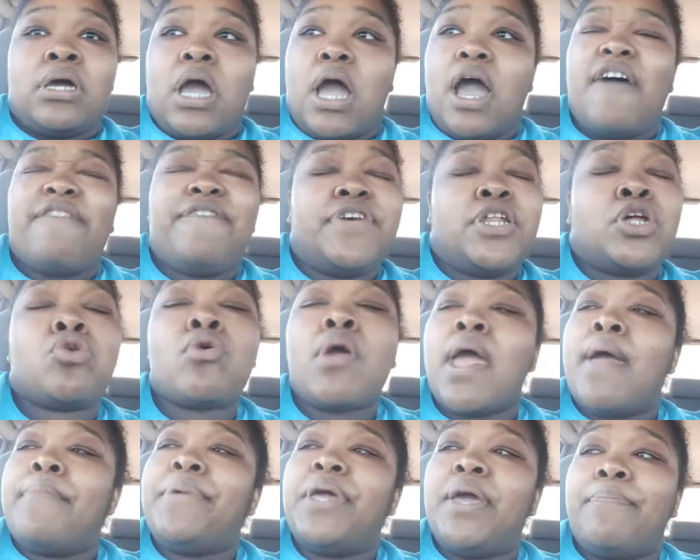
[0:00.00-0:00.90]
I'm finna
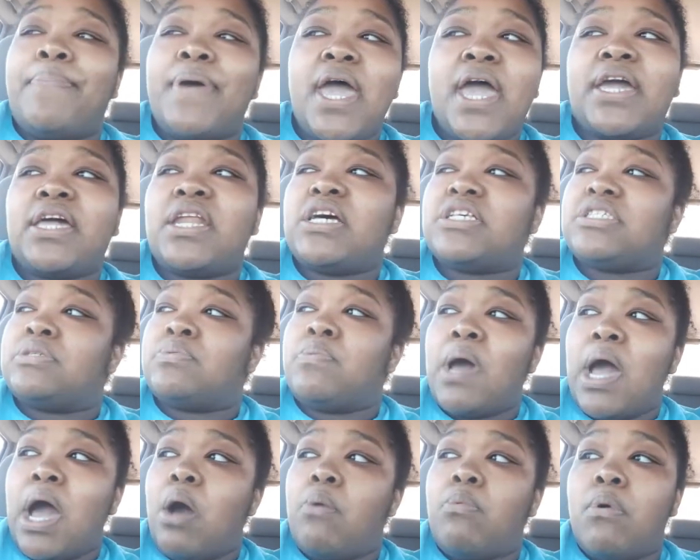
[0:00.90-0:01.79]
grab me a bag and I
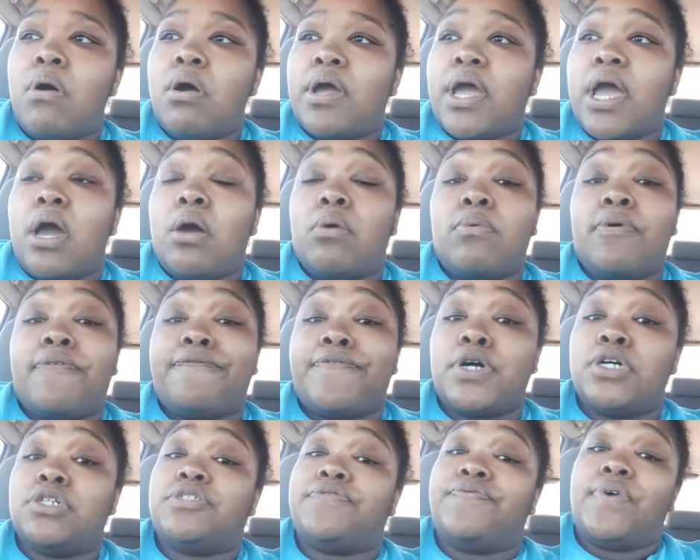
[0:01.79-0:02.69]
swear I'll walk out. Well,
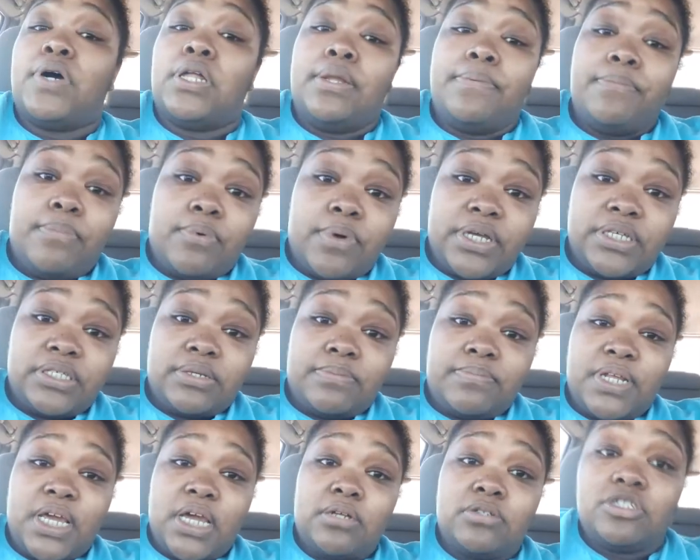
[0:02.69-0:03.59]
first of all, let me break something
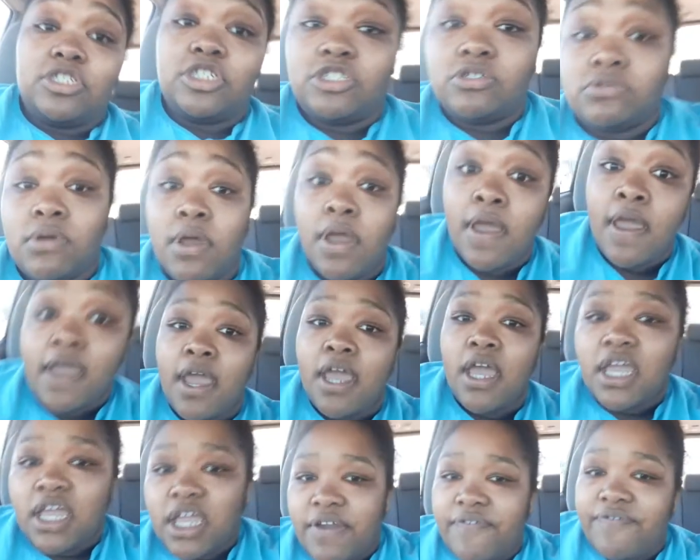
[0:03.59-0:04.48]
down to you.
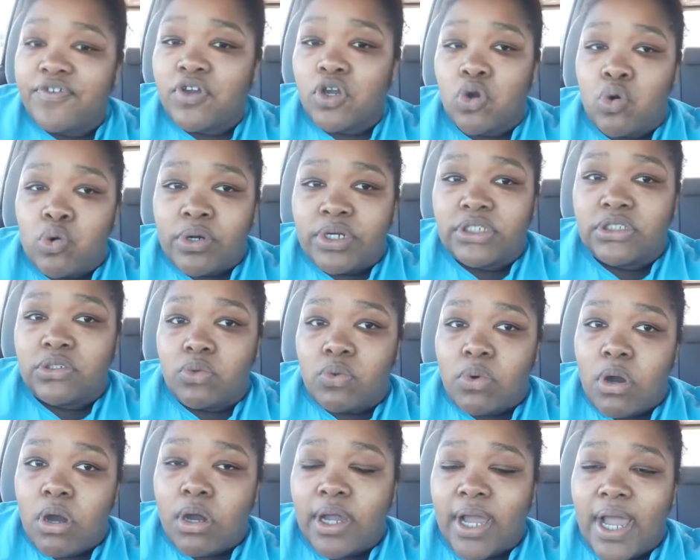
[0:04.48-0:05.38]
If you're going to
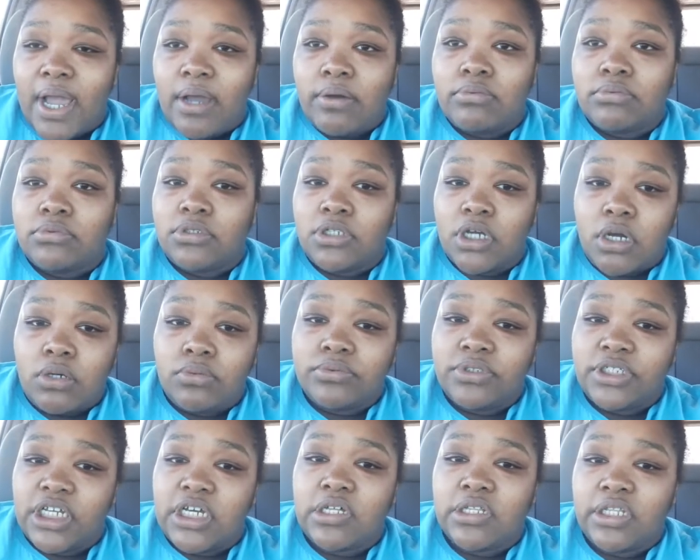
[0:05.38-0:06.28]
walk out, don't
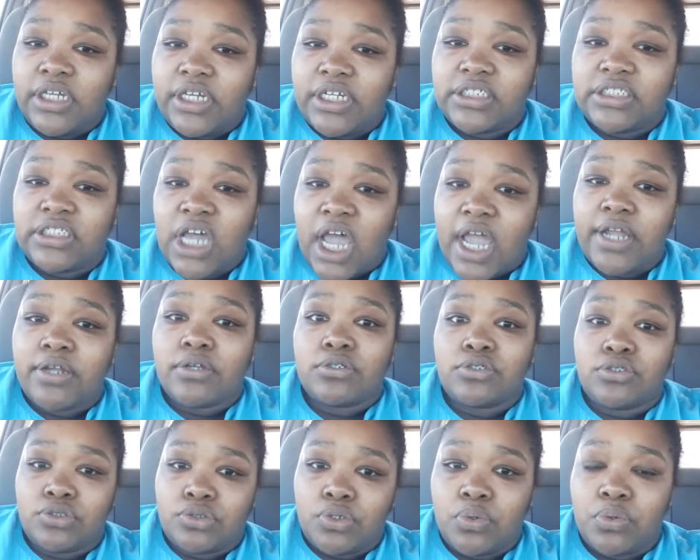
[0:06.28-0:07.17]
tell the entire
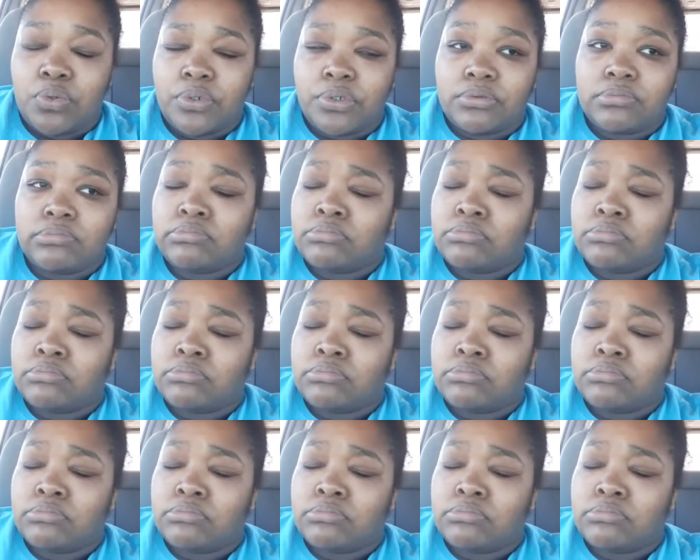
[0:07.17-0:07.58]
store.